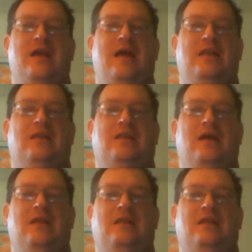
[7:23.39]
and
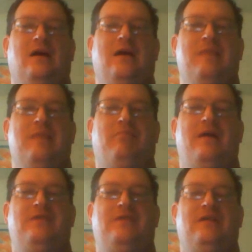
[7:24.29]
he
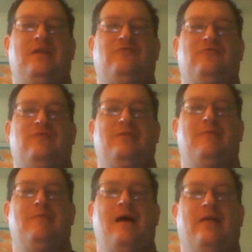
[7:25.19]
plays it extremely
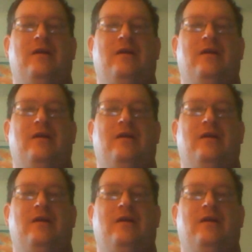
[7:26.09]
well.